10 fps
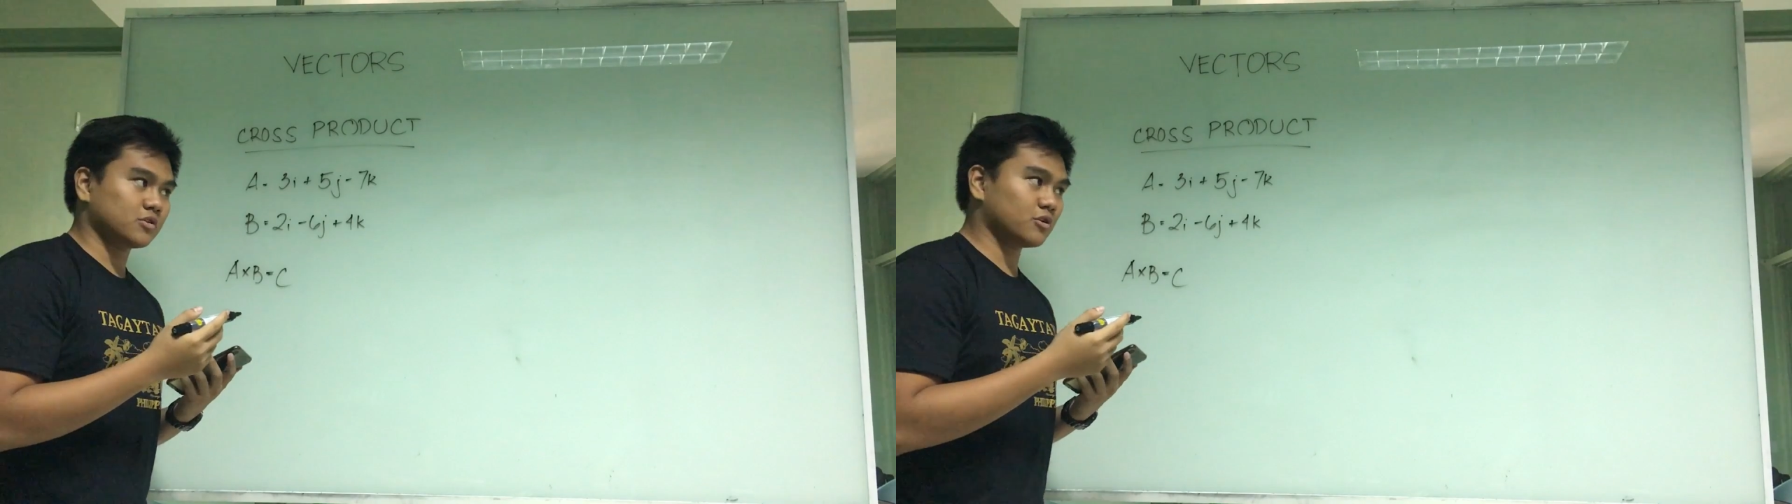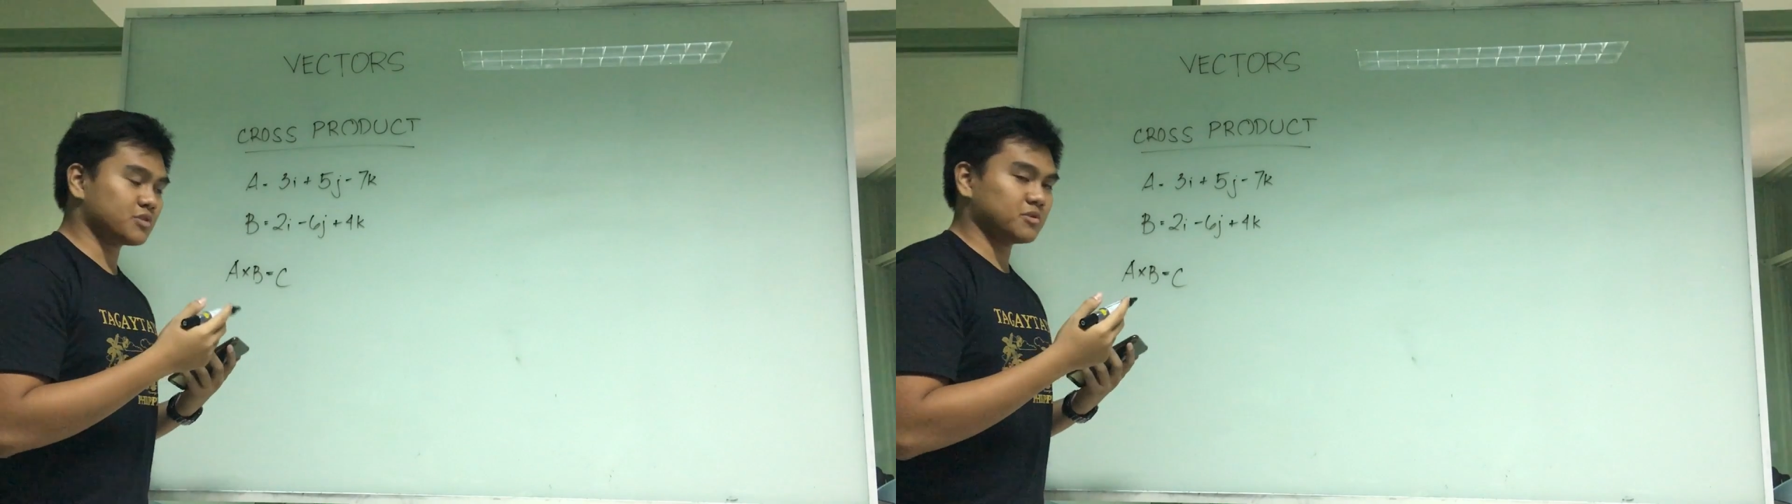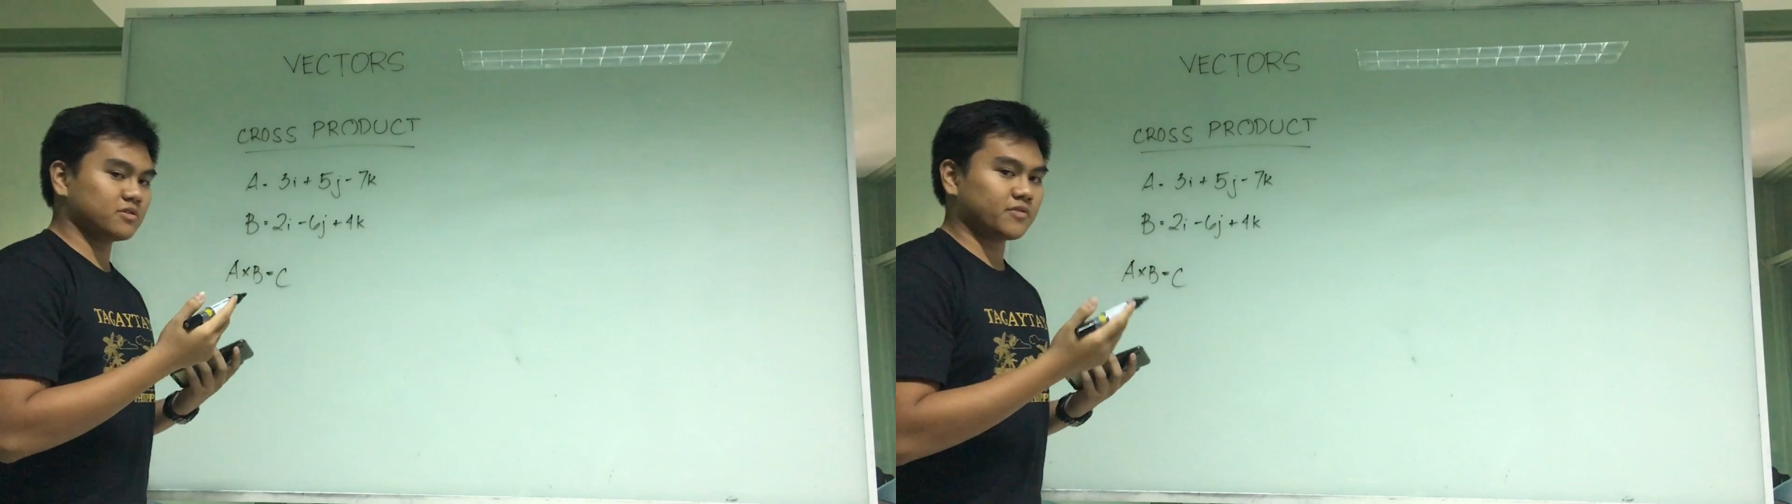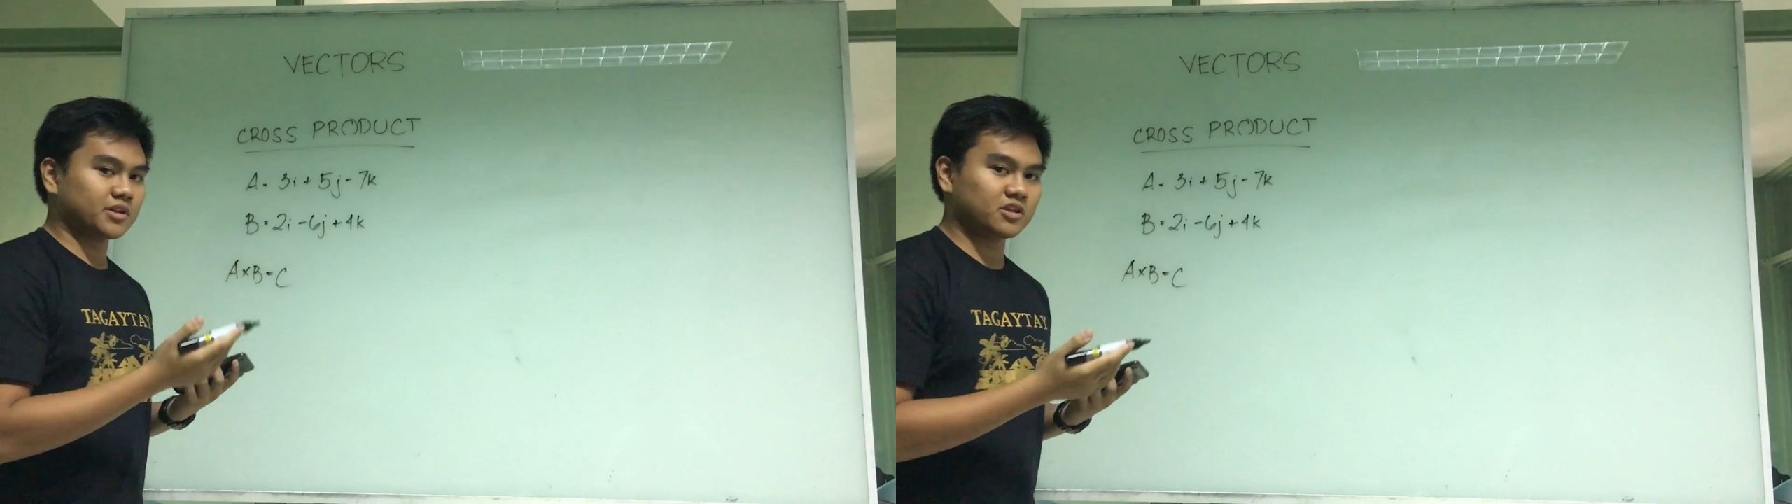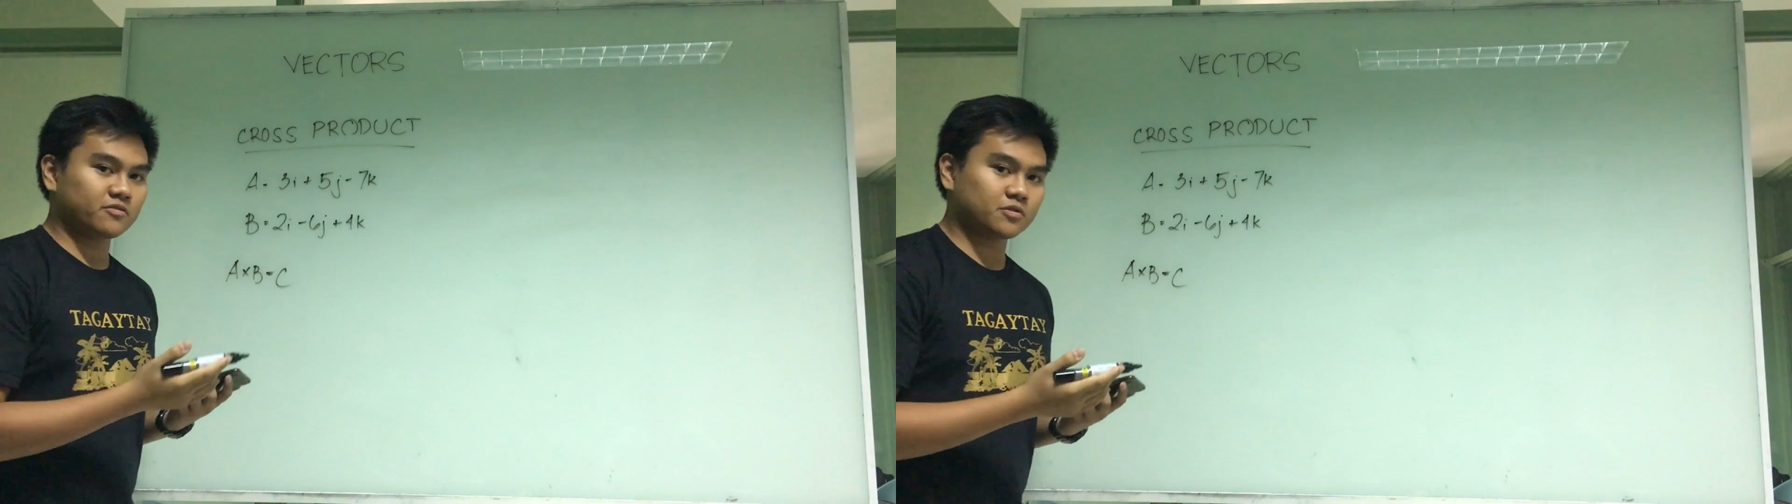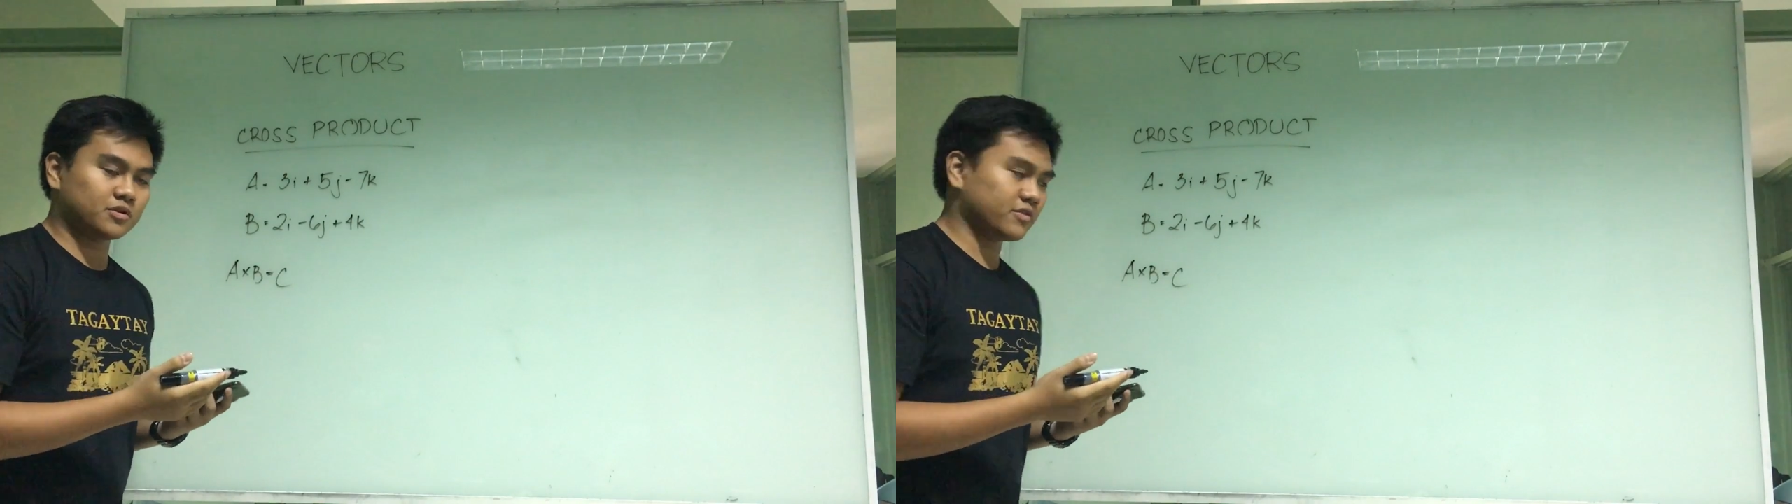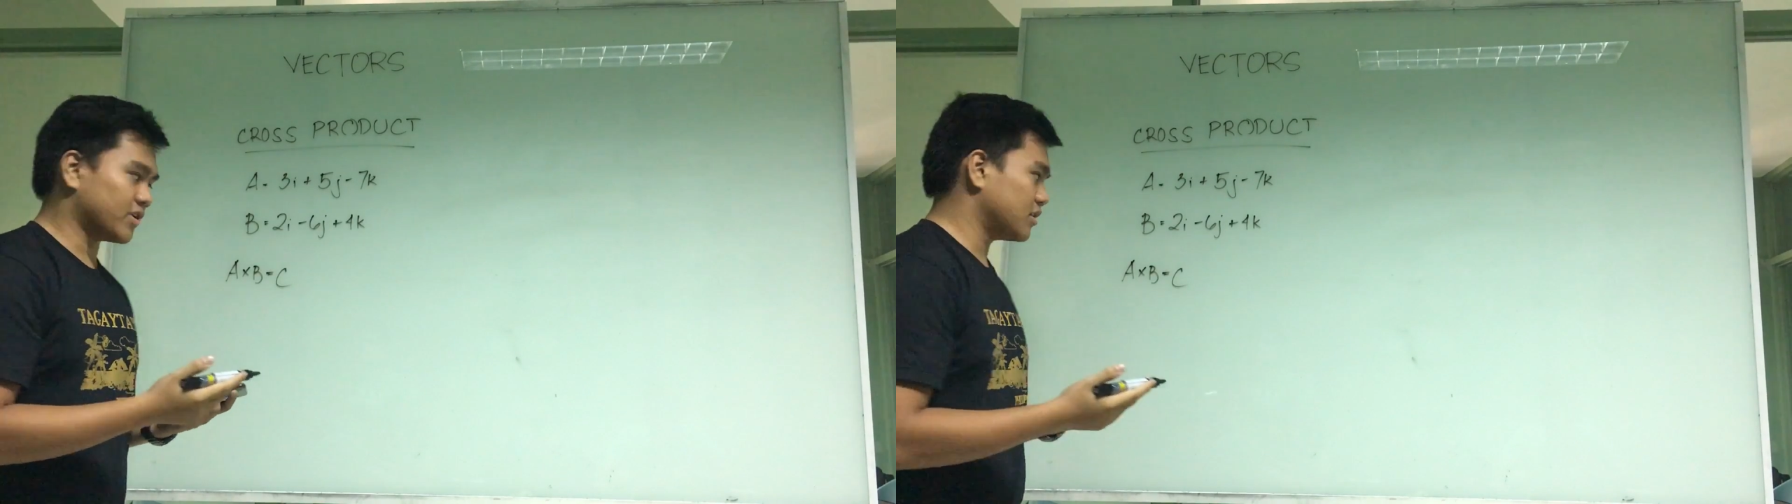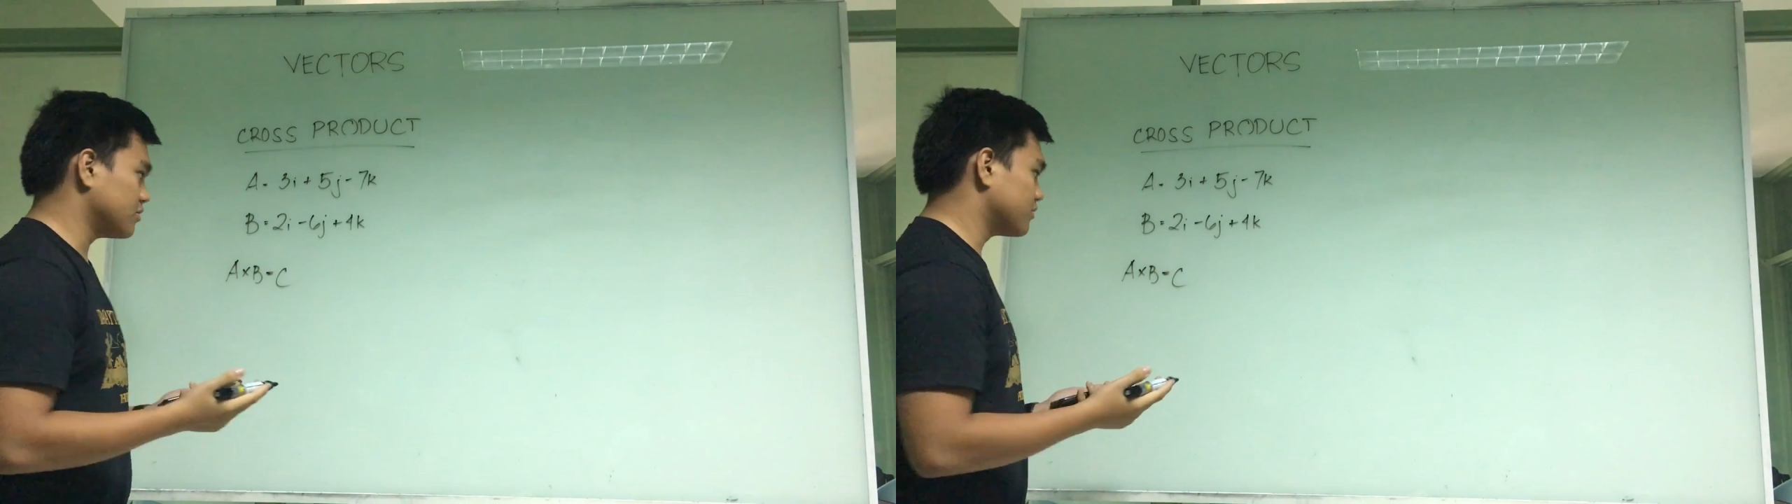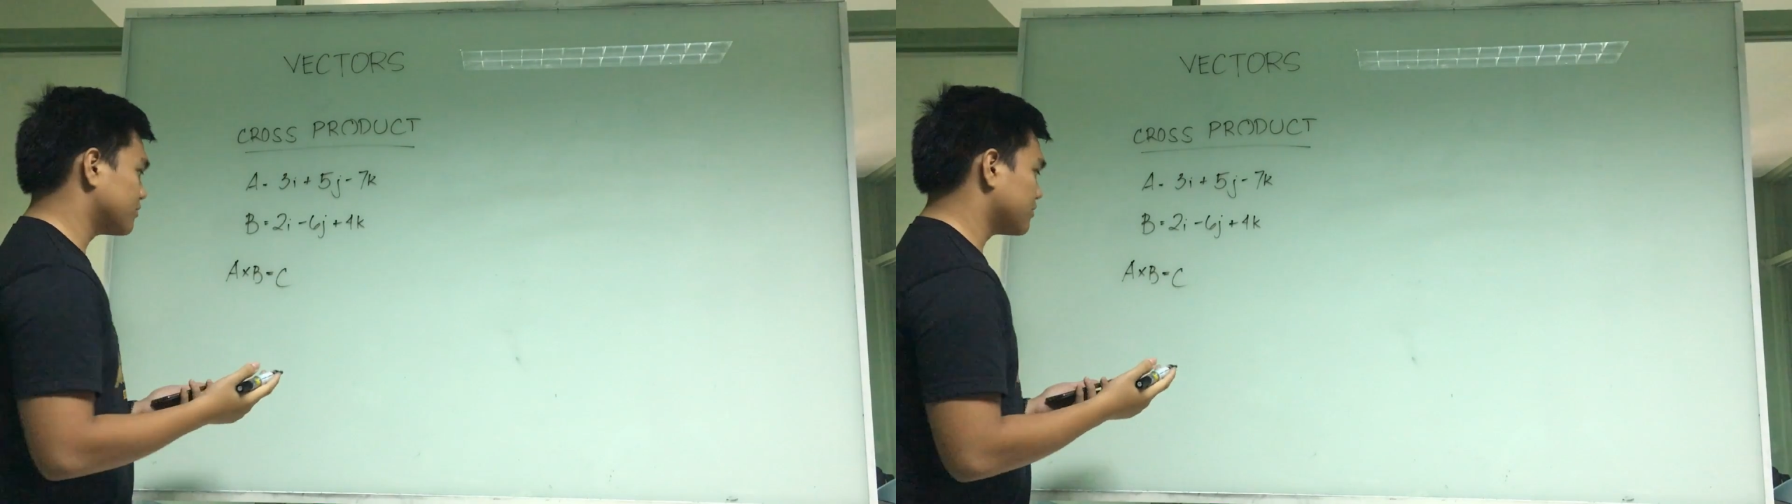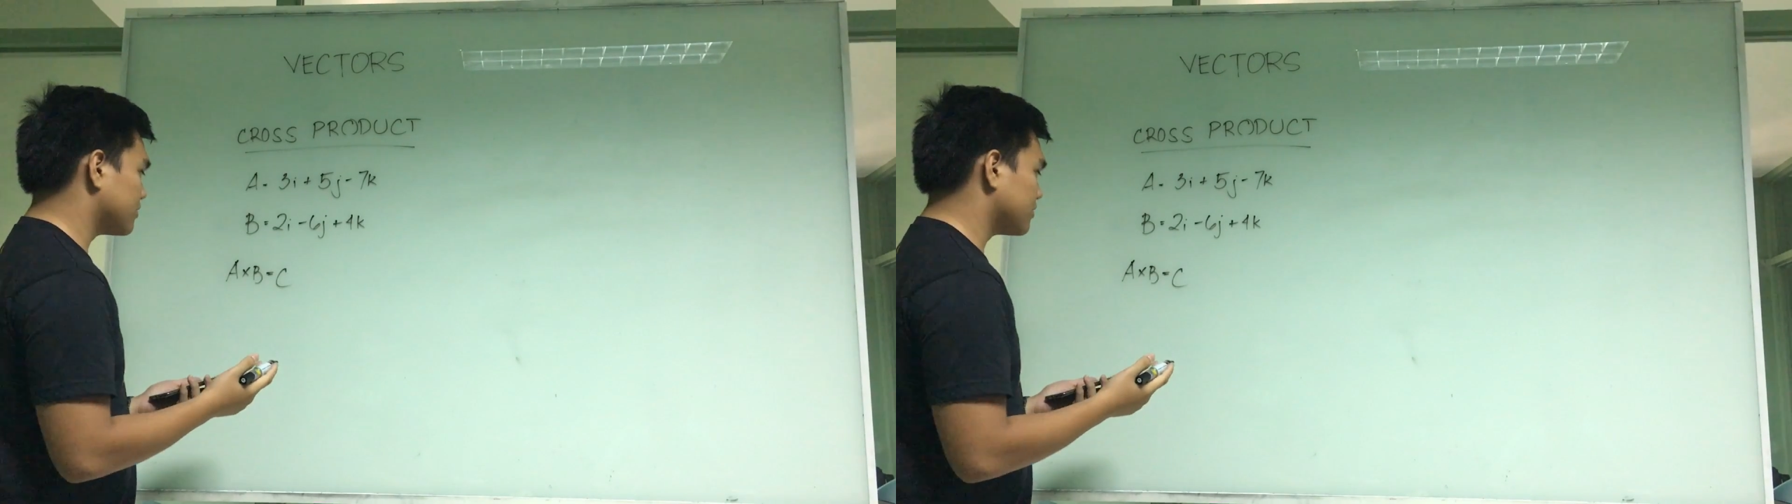finding for the value of